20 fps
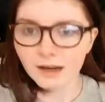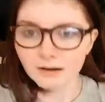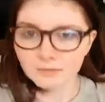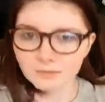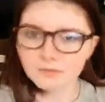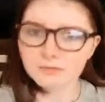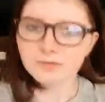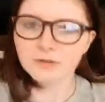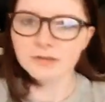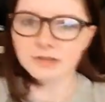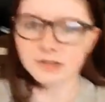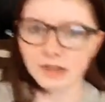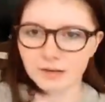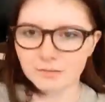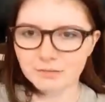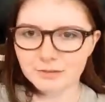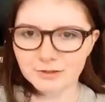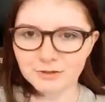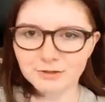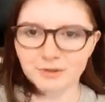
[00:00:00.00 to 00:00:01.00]
well, firstly, I've
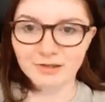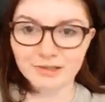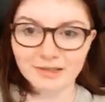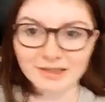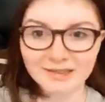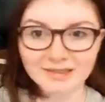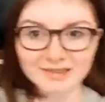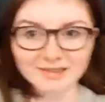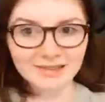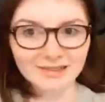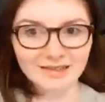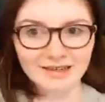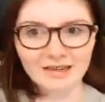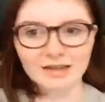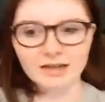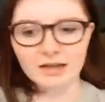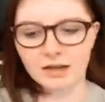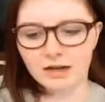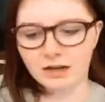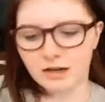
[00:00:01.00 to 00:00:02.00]
been struggling today
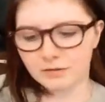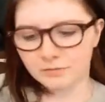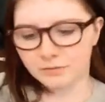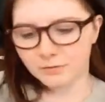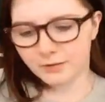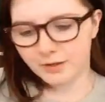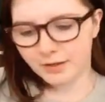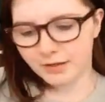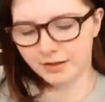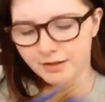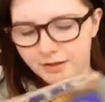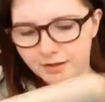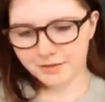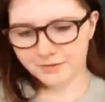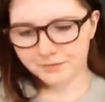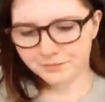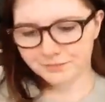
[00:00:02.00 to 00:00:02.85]
with